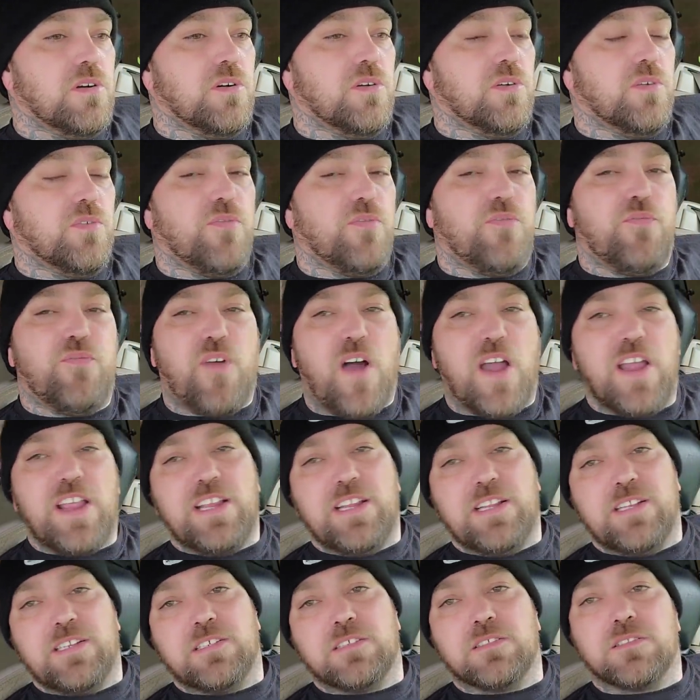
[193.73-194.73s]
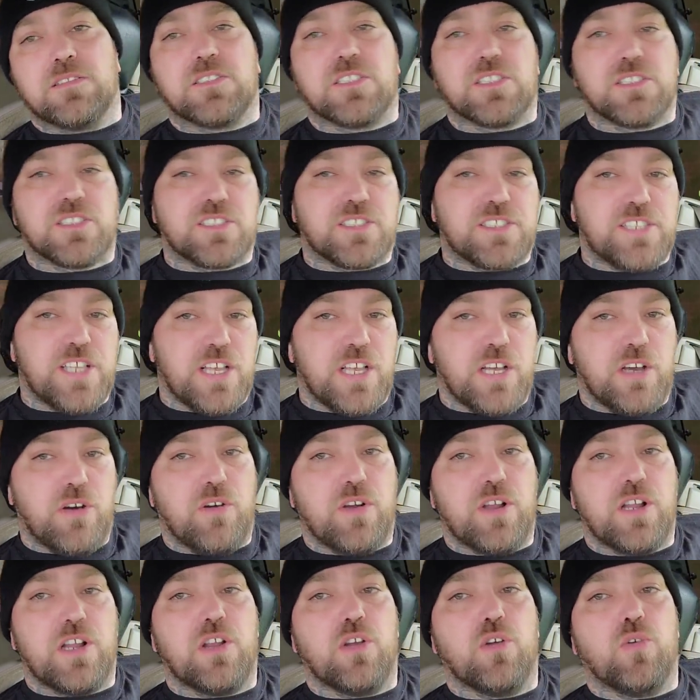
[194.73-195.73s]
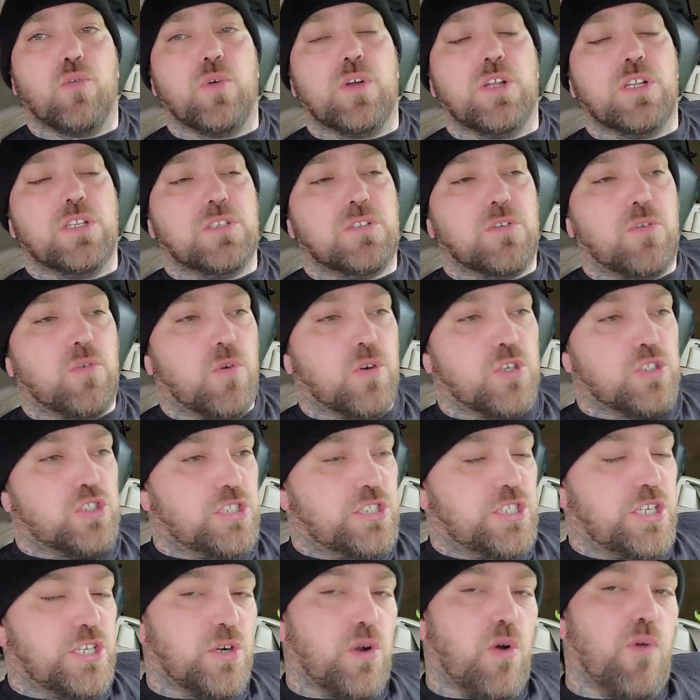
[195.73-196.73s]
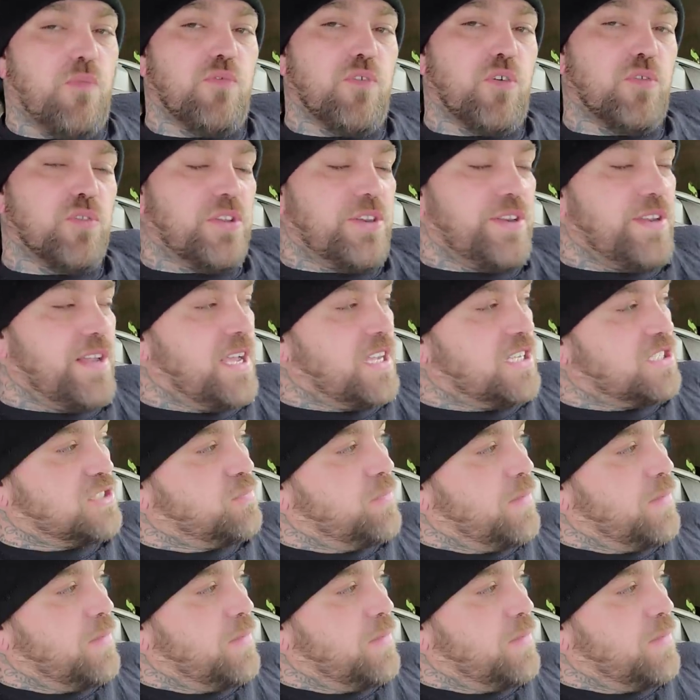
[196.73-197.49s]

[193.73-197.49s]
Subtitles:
fighting to sell heroin or get over on the next